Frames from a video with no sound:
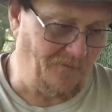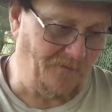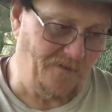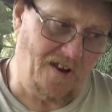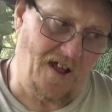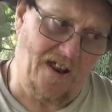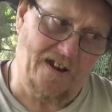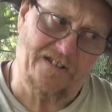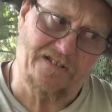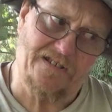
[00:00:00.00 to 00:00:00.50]

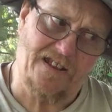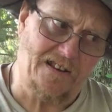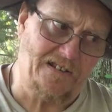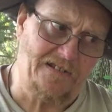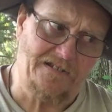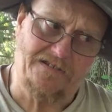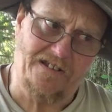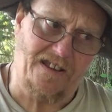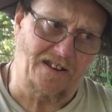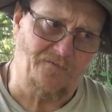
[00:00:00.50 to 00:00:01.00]
not exactly
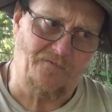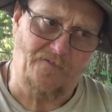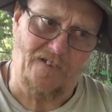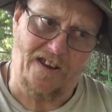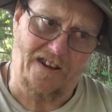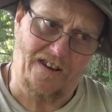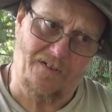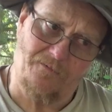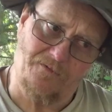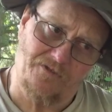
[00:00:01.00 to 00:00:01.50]

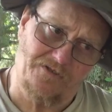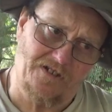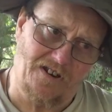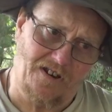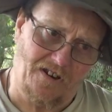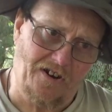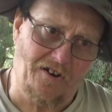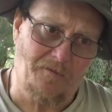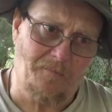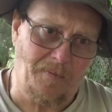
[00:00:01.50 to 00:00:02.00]
cellophane, it was
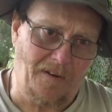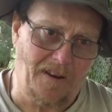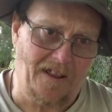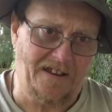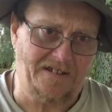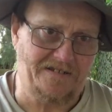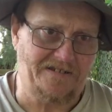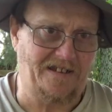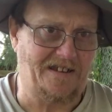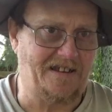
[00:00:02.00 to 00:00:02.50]
clear
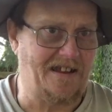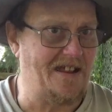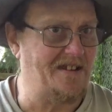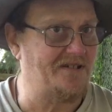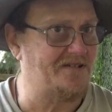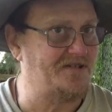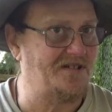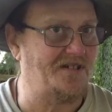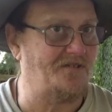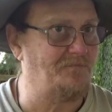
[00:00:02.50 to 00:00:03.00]
plastic kind
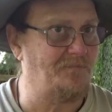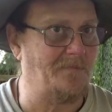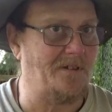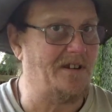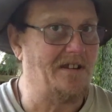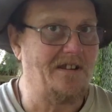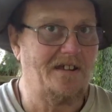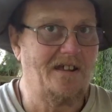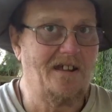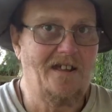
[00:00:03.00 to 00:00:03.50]
of stuff, but
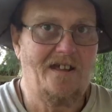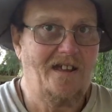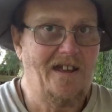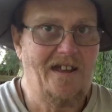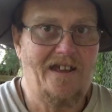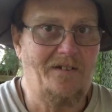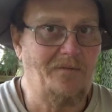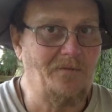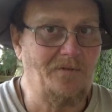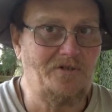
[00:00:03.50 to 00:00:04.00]

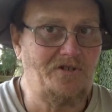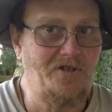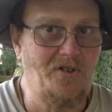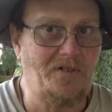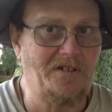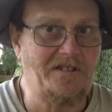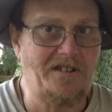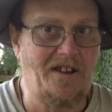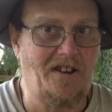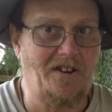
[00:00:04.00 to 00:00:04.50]
it was, you
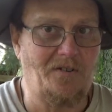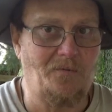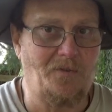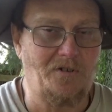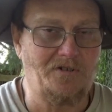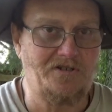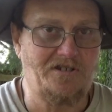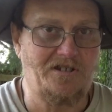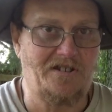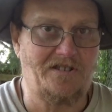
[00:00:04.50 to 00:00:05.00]
could tell it
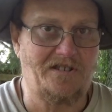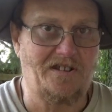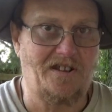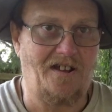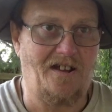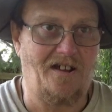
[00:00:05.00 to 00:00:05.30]
wasn't